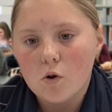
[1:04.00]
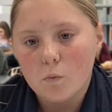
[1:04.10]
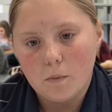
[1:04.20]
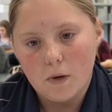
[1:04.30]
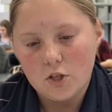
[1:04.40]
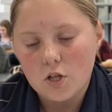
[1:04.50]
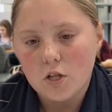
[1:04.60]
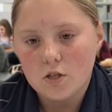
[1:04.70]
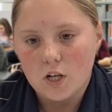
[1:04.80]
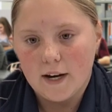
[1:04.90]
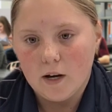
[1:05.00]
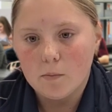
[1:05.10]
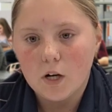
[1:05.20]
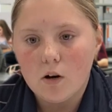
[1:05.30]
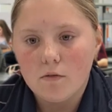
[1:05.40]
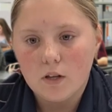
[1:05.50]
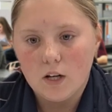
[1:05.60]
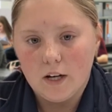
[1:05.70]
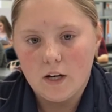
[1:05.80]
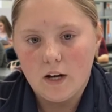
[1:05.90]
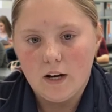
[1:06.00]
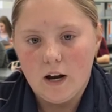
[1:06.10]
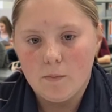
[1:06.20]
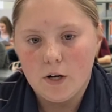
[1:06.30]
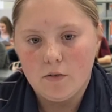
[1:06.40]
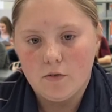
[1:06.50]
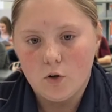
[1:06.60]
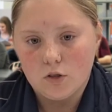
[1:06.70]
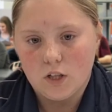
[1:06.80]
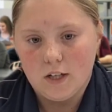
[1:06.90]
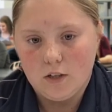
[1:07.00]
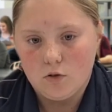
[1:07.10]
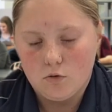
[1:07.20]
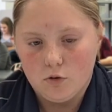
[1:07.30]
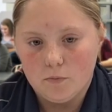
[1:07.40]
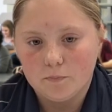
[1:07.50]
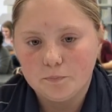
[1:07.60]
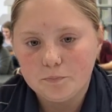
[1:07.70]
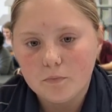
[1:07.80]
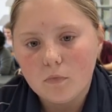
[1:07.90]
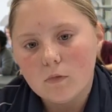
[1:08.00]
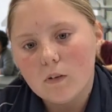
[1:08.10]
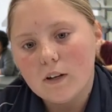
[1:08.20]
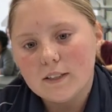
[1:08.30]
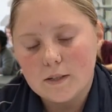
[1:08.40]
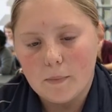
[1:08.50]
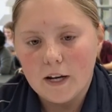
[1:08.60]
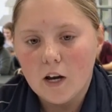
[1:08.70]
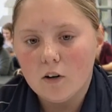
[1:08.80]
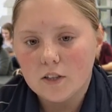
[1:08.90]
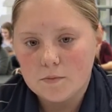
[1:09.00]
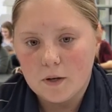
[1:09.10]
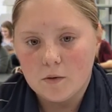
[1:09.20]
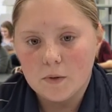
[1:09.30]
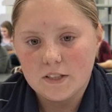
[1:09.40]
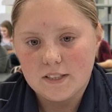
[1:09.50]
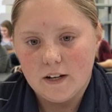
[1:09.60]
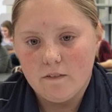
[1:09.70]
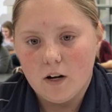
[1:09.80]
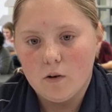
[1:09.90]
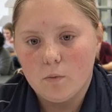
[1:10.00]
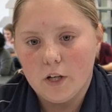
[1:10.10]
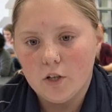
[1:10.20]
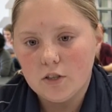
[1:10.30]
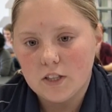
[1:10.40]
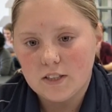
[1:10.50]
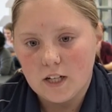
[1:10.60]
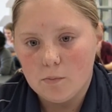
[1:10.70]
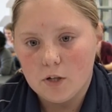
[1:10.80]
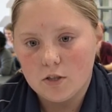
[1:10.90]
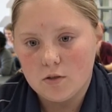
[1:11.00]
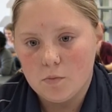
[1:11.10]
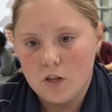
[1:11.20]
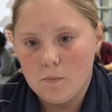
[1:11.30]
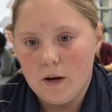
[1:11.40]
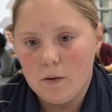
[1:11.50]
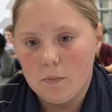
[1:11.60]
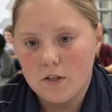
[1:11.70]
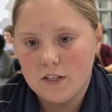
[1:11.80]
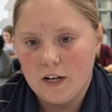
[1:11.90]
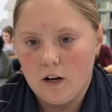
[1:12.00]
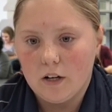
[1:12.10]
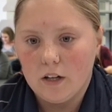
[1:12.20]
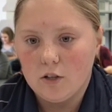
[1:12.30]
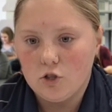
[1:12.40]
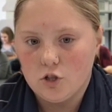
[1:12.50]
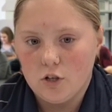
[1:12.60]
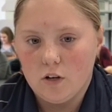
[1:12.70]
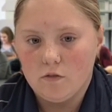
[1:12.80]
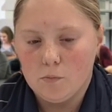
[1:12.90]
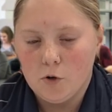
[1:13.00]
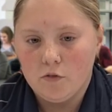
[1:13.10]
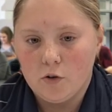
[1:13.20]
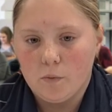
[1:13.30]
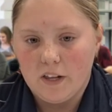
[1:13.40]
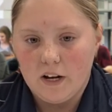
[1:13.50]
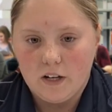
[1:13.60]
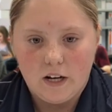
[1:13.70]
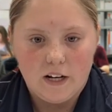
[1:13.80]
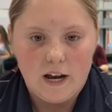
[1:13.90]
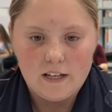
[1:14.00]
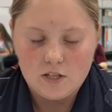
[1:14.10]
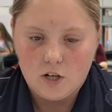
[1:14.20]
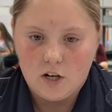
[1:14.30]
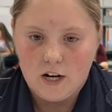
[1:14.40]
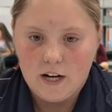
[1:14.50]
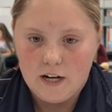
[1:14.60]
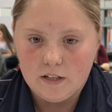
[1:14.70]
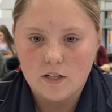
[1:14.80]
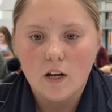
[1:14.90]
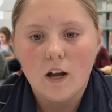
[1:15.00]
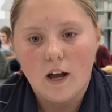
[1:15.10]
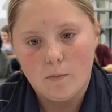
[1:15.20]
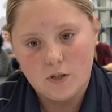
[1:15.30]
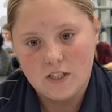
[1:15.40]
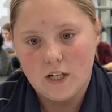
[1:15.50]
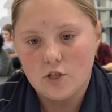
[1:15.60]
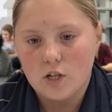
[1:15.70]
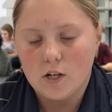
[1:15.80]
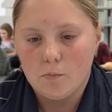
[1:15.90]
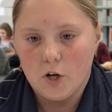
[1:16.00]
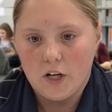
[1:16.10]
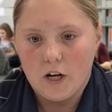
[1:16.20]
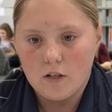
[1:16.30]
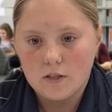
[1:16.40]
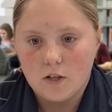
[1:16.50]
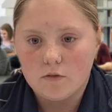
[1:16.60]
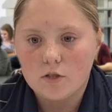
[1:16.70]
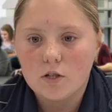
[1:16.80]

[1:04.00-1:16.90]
We measured the diameter of the leak and how many folds it leaked through. To make our experiment safer, we used the stapler to put the paper towel in the shoe and remove it without getting acid on our hands and potentially burning ourselves.